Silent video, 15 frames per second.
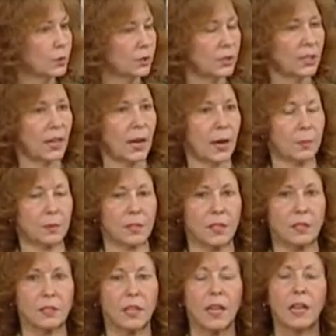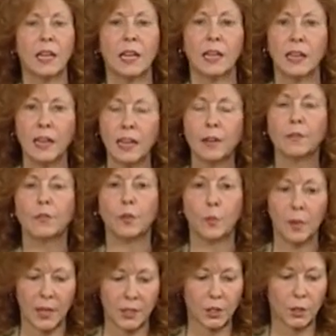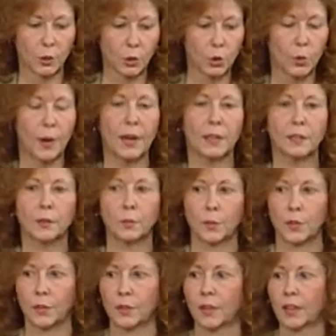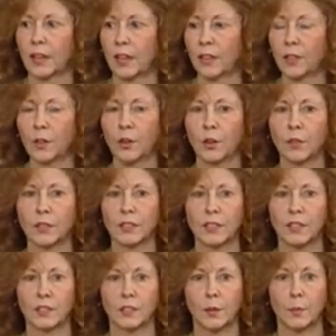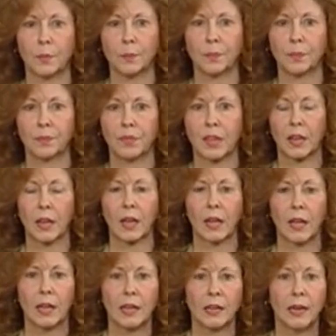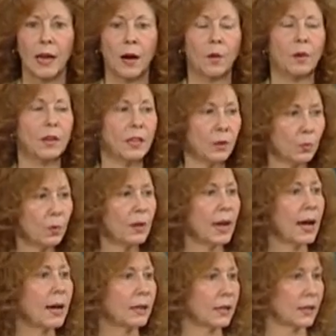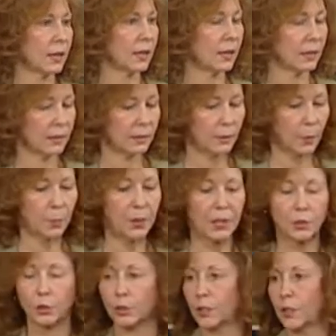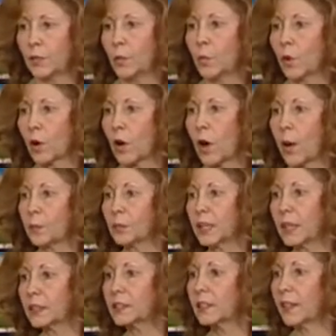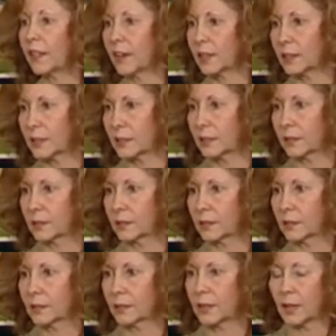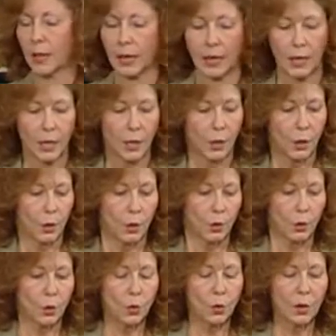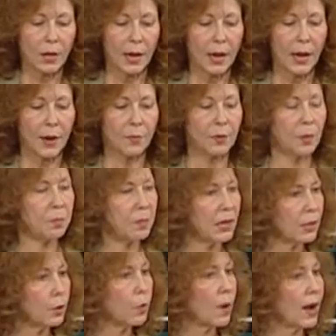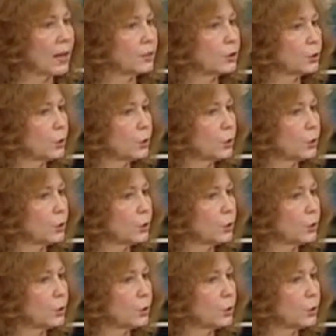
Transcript: synapses in information transfer in the nervous system. Now, in reality, the picture's even more complex than this. You could have an amino acid